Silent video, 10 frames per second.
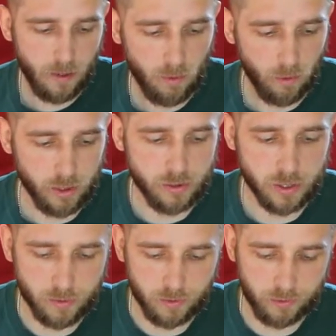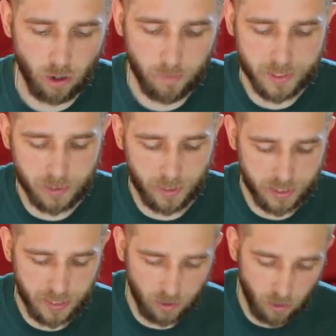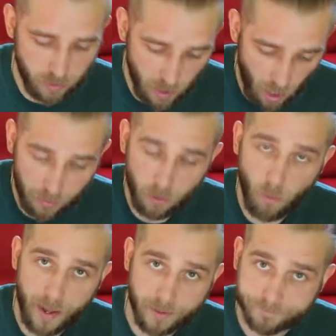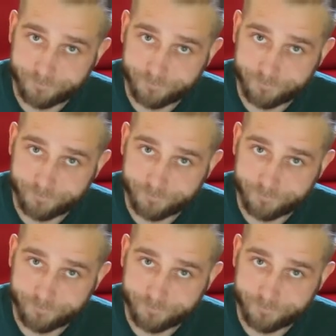What you do with the strop is you actually then go the other way.